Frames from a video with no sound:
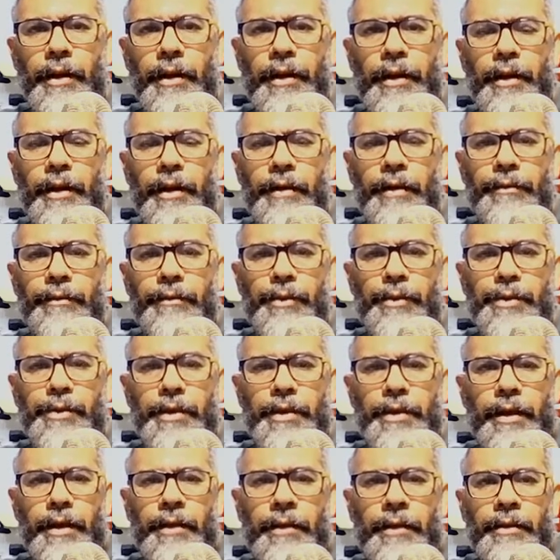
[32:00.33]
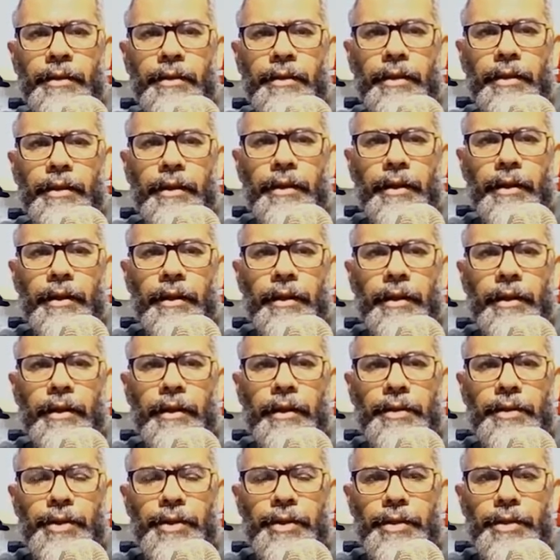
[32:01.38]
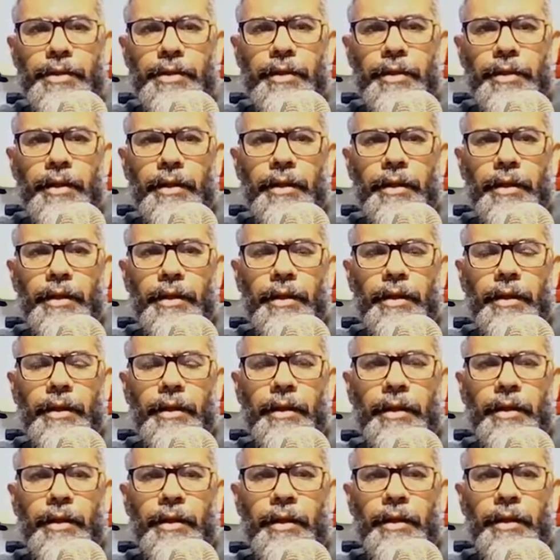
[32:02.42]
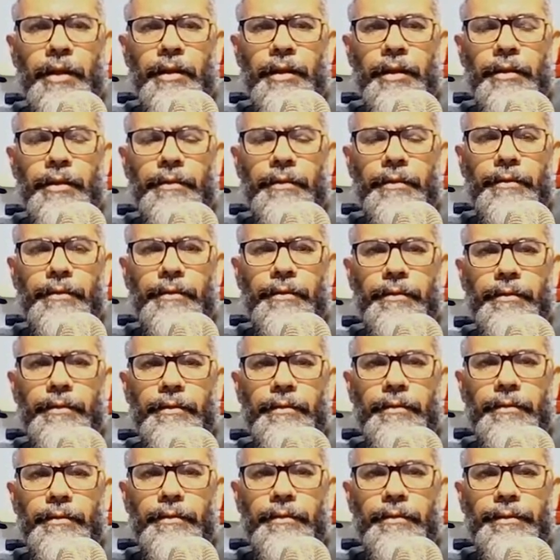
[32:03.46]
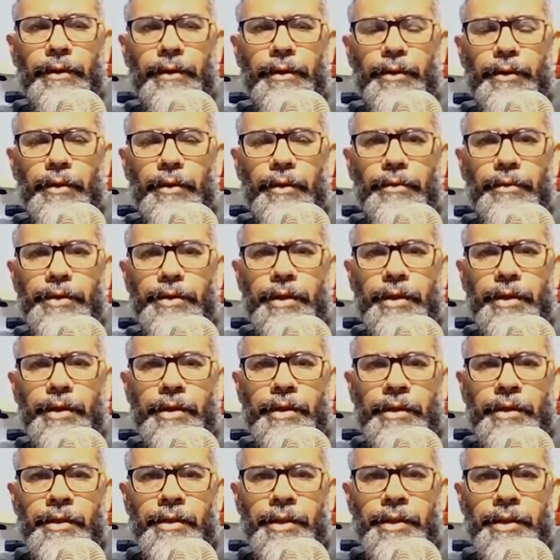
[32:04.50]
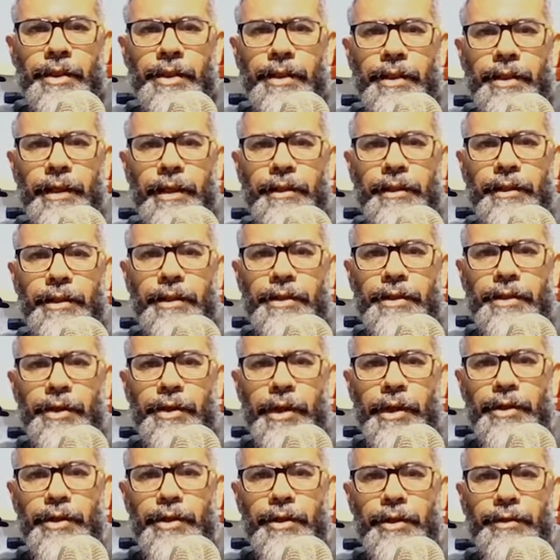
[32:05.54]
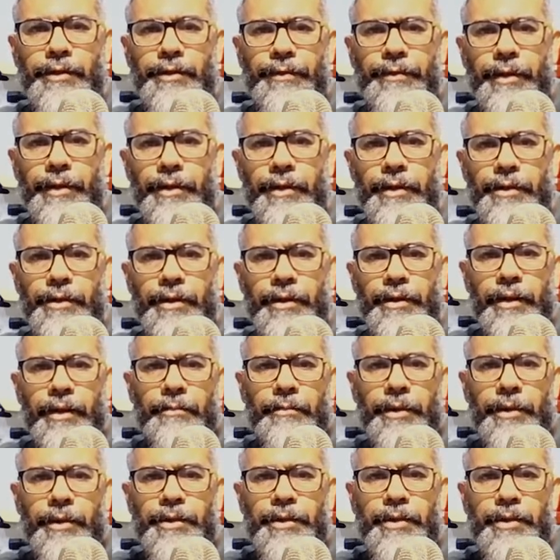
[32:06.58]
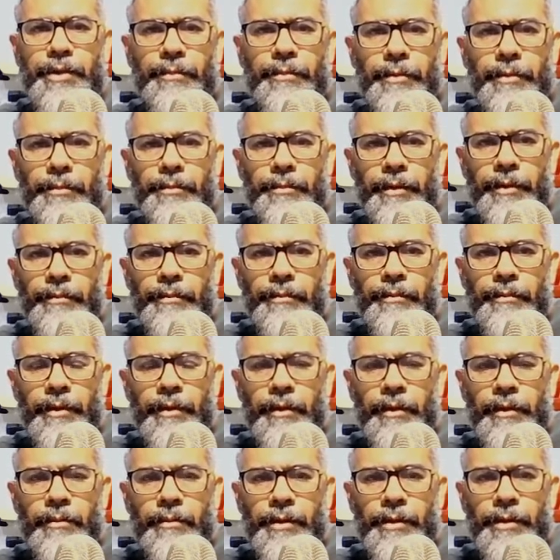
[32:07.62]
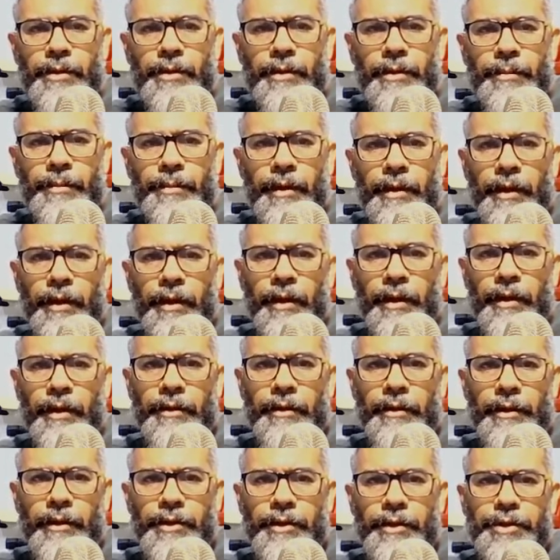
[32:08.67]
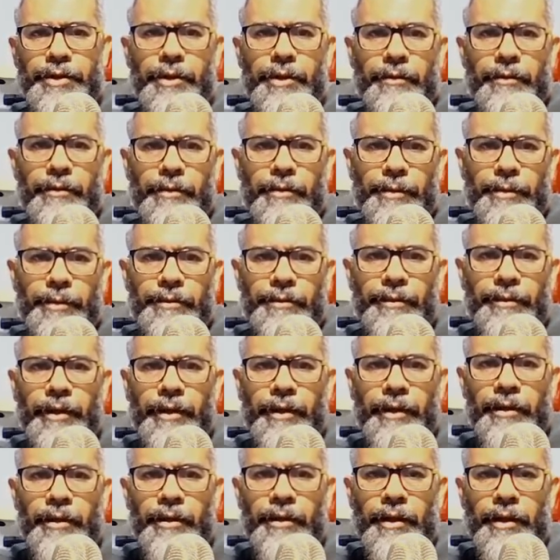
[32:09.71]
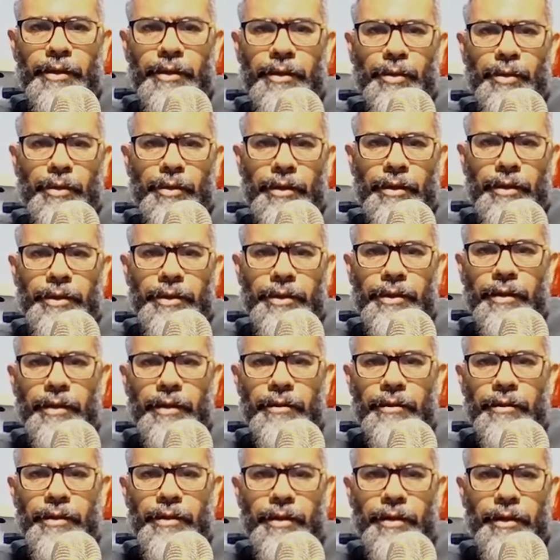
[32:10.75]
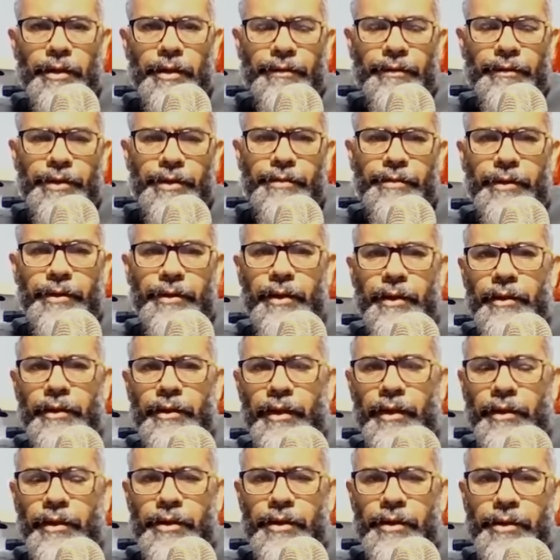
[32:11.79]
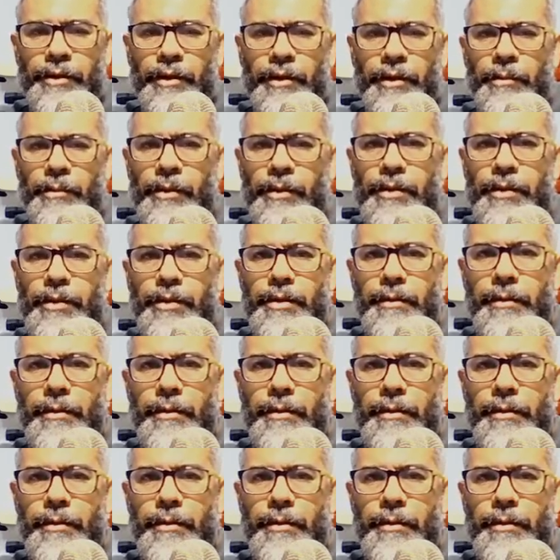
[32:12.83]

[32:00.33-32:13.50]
if you send just a photon which is just at this resonance frequency that matches up the energy level between these two energy levels, the difference between the energy levels,